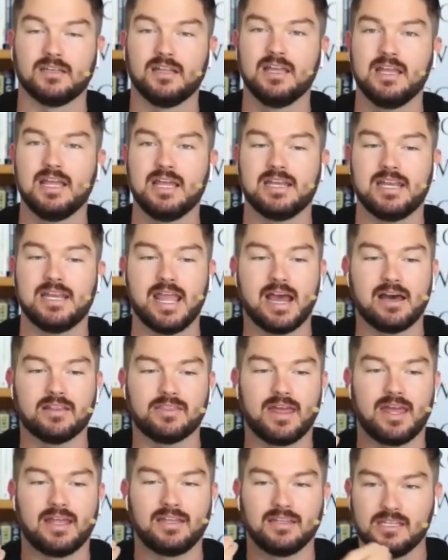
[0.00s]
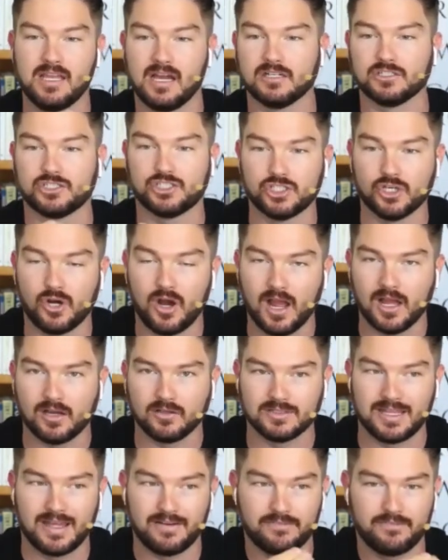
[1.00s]
now that young child,
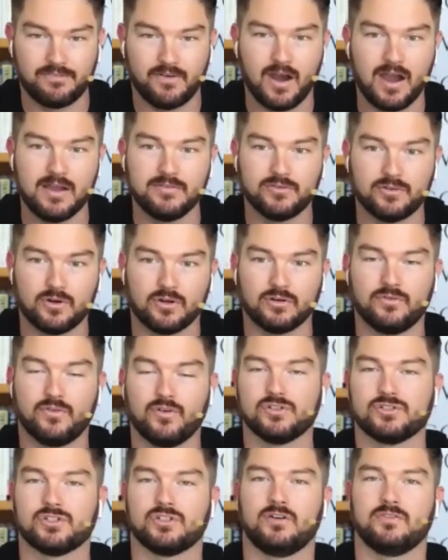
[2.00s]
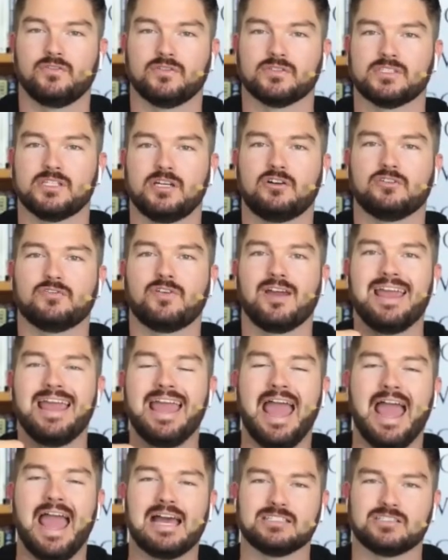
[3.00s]
that 5-year-old version of yourself
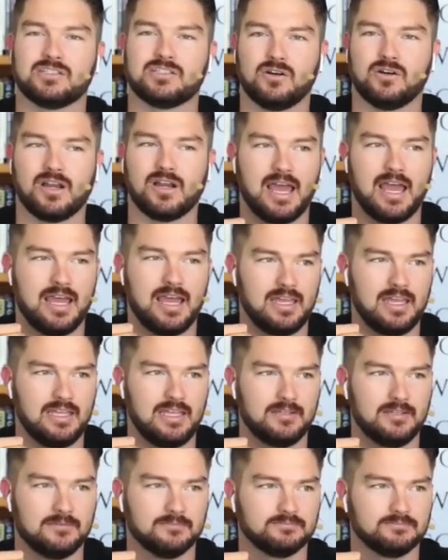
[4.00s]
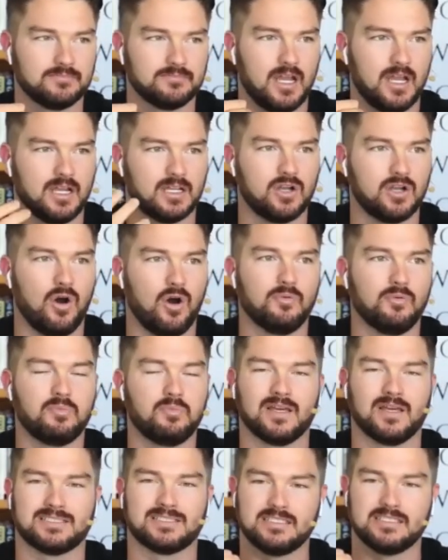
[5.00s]
has got a complex,
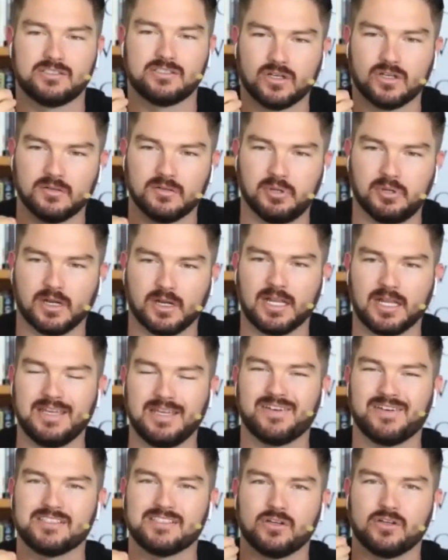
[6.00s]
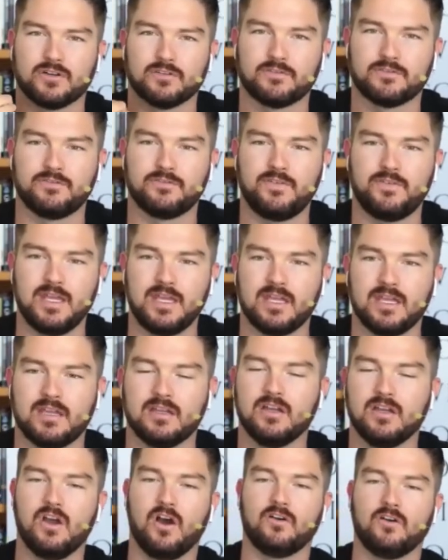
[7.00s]
has got a belief, has got a fear
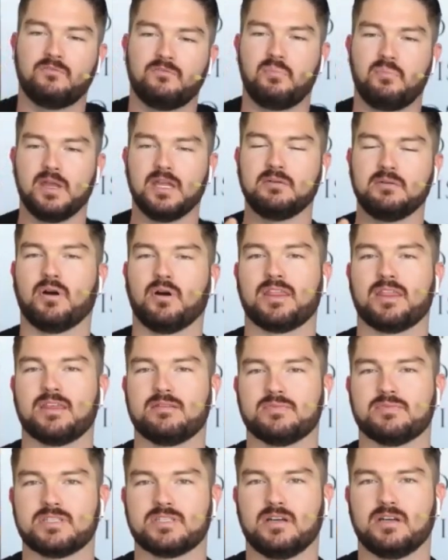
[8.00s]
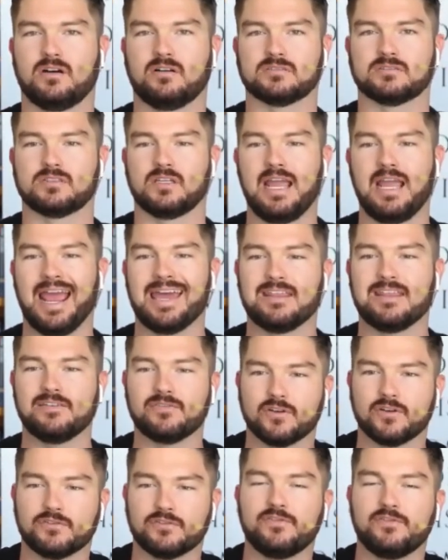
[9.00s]
of being by themselves. And they've got a
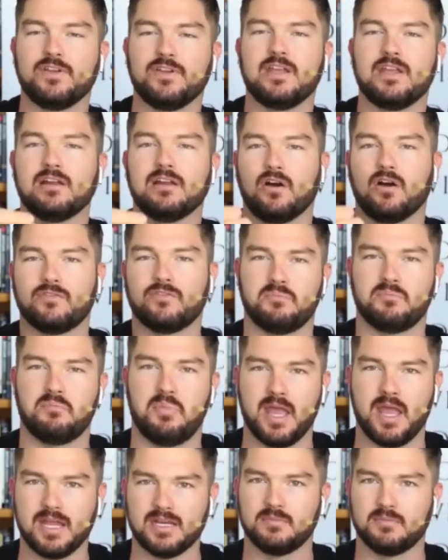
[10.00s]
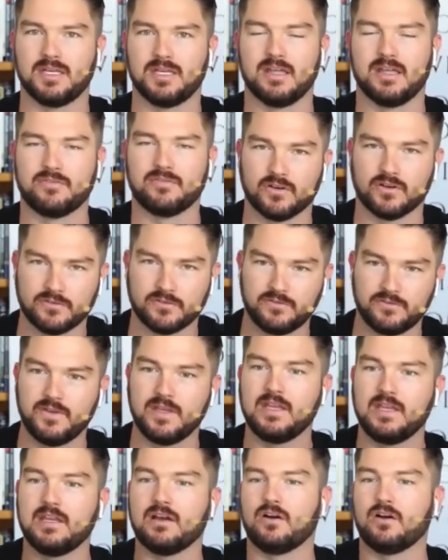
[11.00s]
fear of abandonment, and they've got a fear
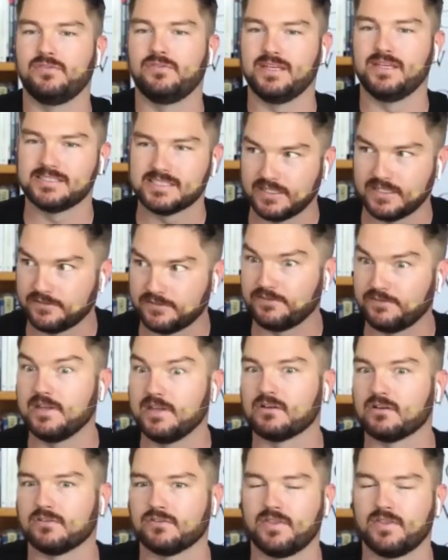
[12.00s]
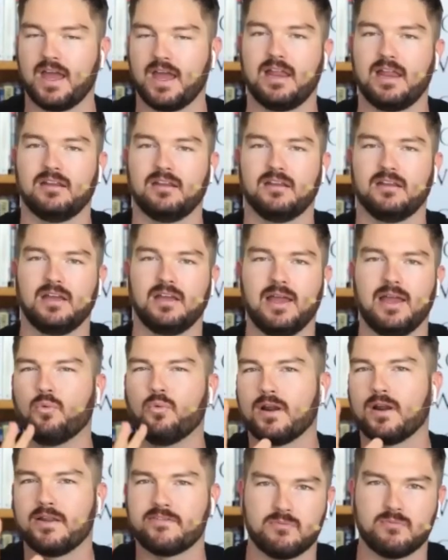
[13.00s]
of this and a fear of that, and whatever it
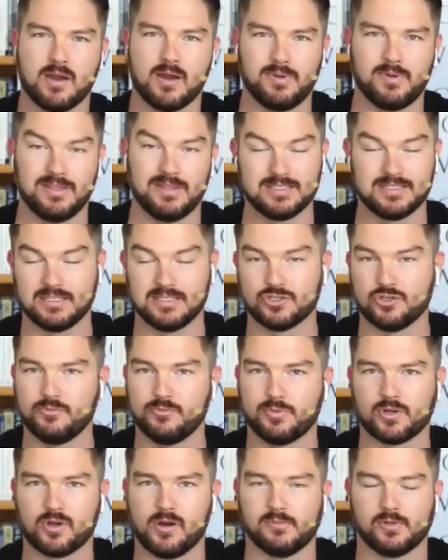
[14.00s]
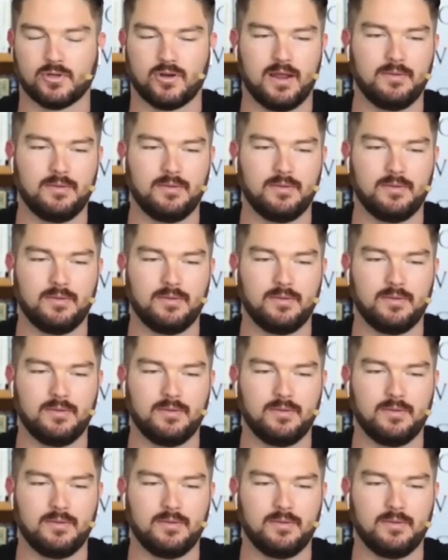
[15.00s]
might be. This is super common, right?